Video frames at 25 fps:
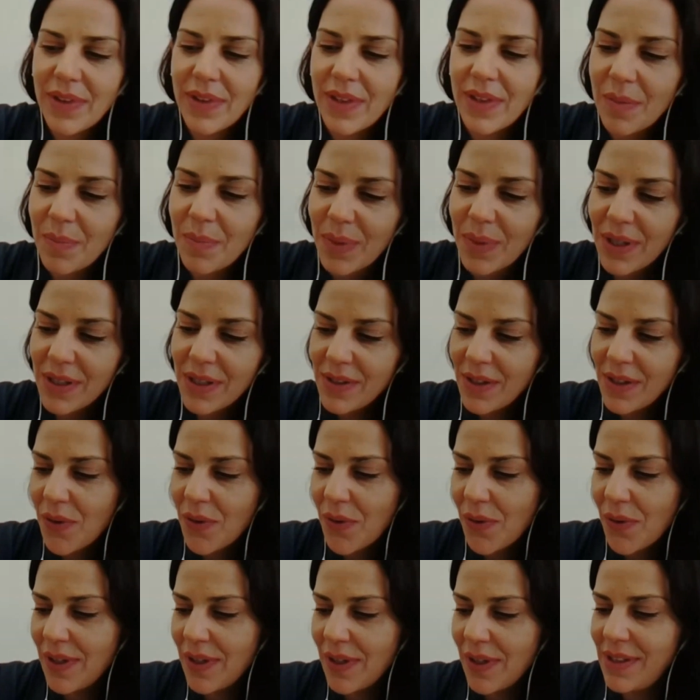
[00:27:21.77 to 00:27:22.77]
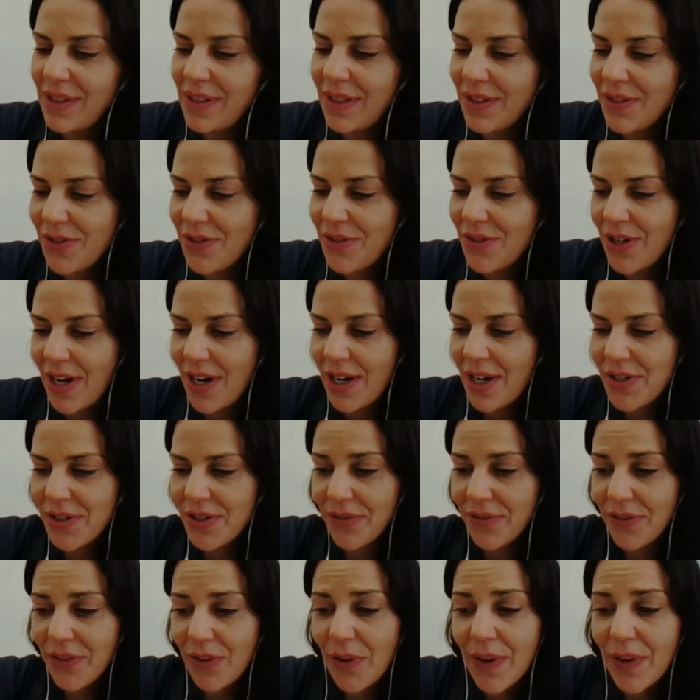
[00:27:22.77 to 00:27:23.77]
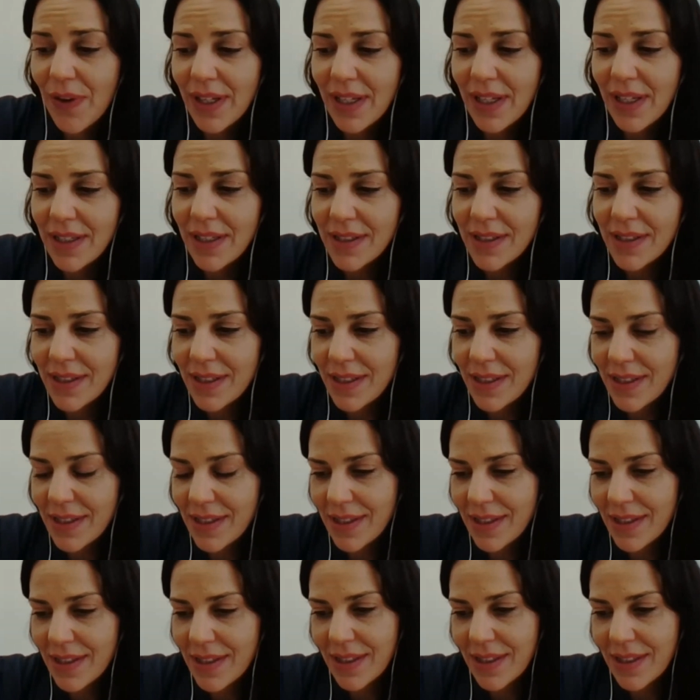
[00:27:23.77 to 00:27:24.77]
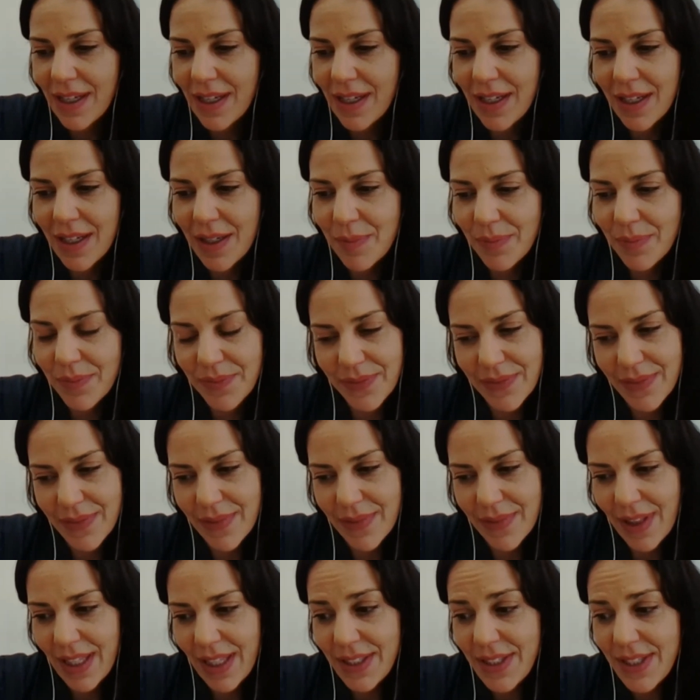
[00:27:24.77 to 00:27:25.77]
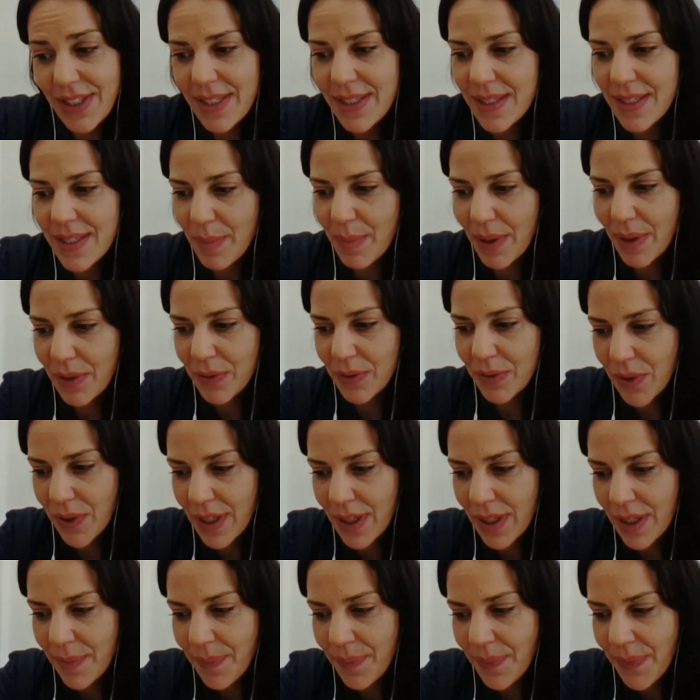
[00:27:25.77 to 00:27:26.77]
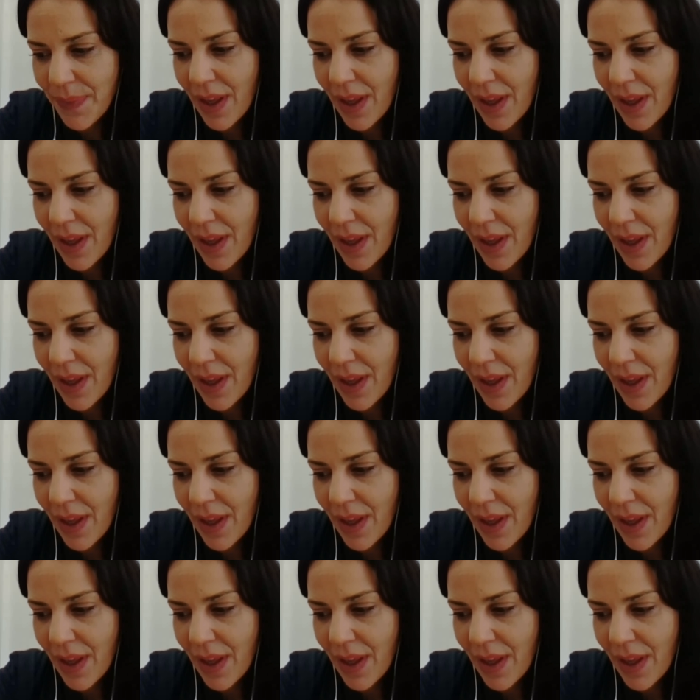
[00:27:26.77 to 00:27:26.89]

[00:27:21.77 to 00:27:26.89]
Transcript: the person who is in charge of doing this is Leticia Baldoni,